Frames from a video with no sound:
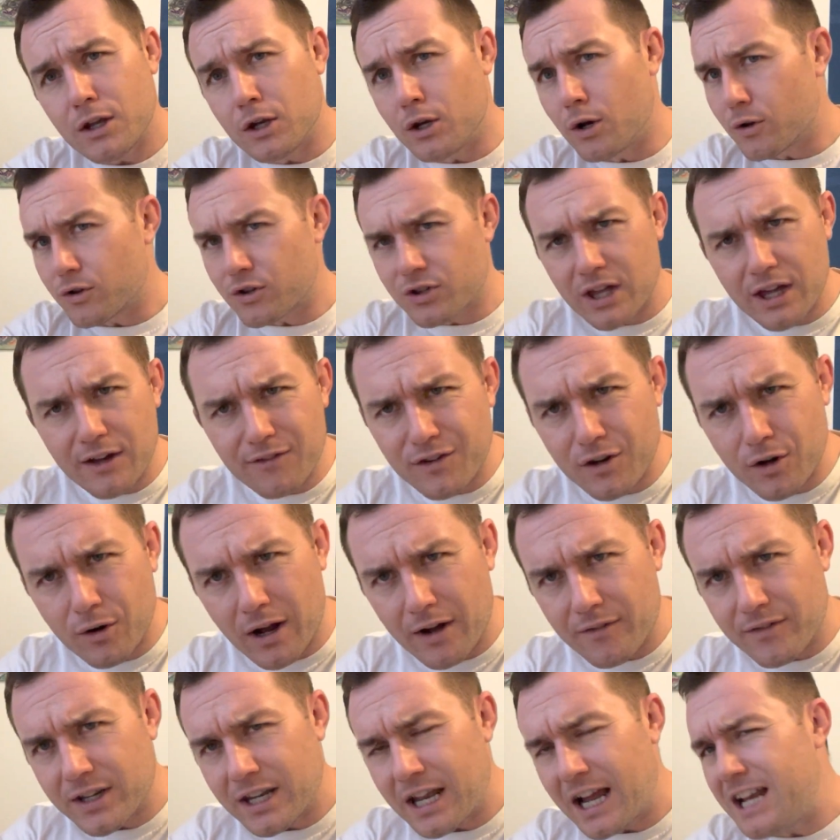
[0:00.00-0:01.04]
say if you don't
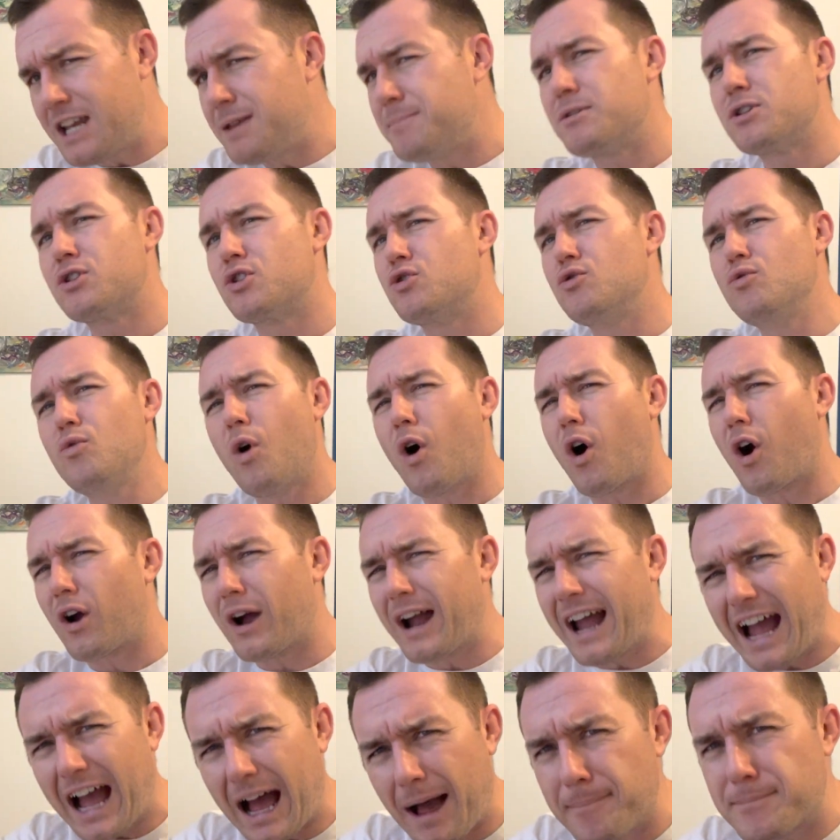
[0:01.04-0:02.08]
have a 90, but you are
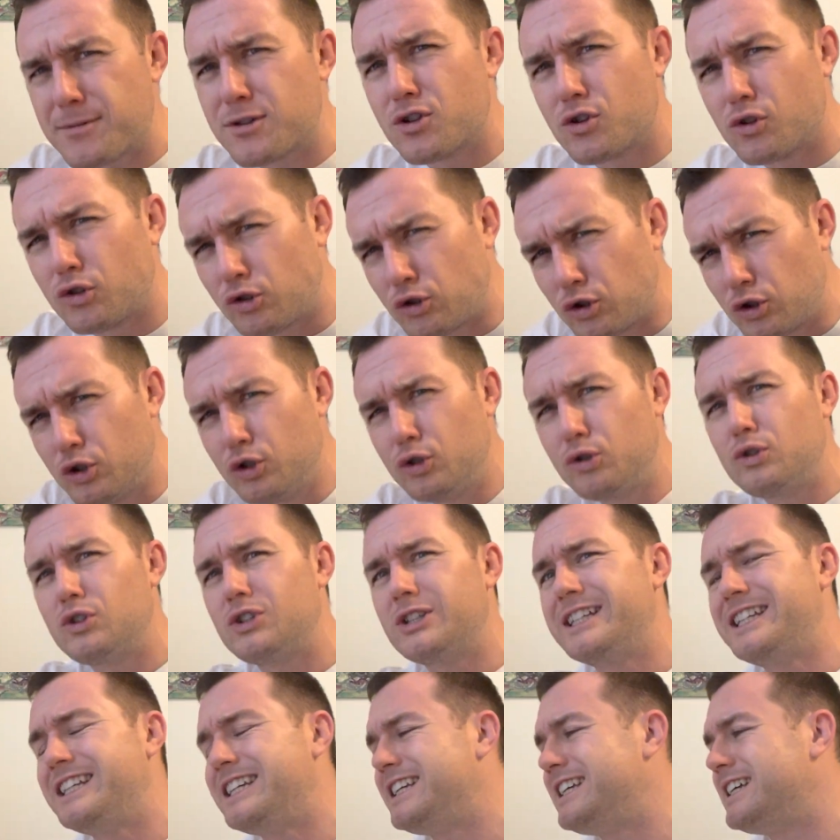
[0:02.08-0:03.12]

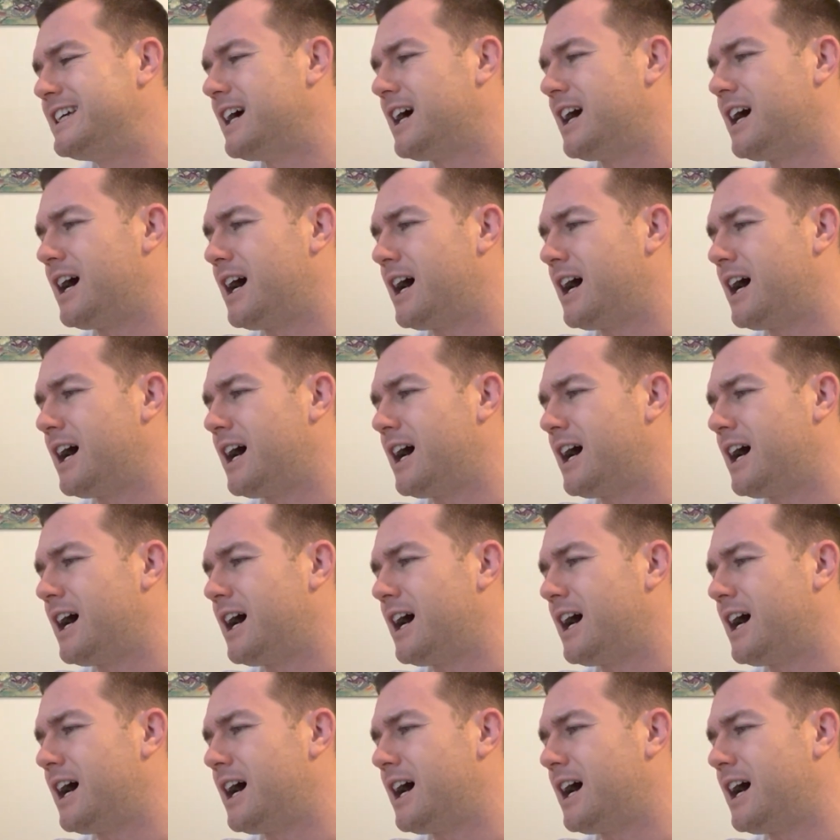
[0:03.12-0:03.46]
absolutely